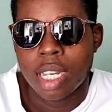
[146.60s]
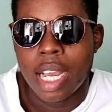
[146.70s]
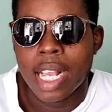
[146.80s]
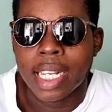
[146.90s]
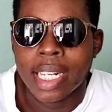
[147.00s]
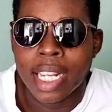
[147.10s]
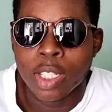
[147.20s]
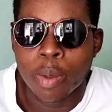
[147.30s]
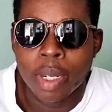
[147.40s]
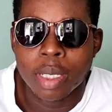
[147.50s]
Alkaline
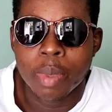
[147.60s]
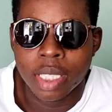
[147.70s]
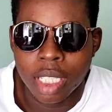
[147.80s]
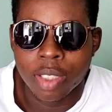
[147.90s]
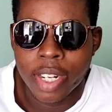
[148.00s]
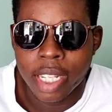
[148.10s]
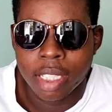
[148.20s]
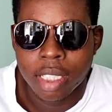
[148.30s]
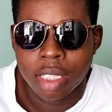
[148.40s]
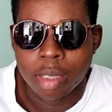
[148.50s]
coming out of the business, right?
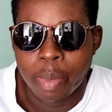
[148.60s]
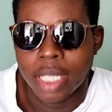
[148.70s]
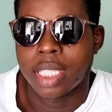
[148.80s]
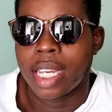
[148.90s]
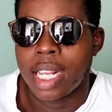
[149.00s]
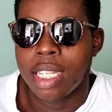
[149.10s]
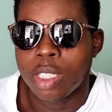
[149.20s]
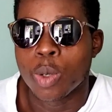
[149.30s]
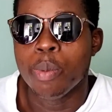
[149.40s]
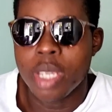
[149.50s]
Basically,
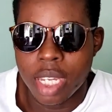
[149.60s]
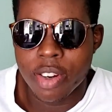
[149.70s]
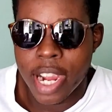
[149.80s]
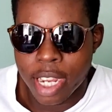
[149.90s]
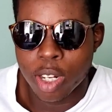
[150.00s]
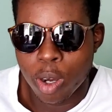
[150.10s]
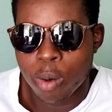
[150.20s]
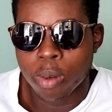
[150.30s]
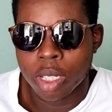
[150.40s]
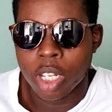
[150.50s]
to me right
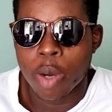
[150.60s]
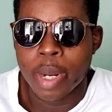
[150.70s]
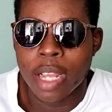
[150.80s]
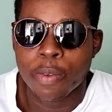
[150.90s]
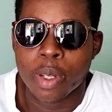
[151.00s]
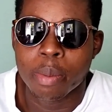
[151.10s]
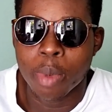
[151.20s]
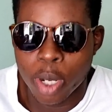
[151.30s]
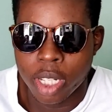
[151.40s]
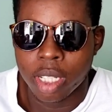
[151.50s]
now, he coming out for the
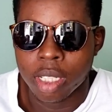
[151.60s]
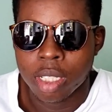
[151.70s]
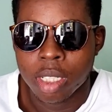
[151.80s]
money.